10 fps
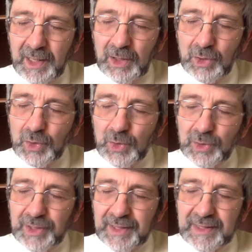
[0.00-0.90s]

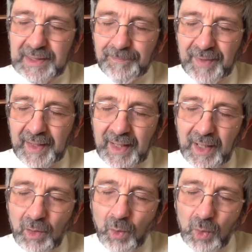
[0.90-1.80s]
Lord, that
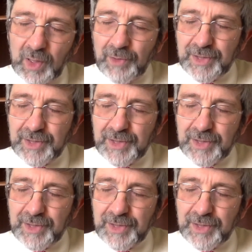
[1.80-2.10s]
uh, all our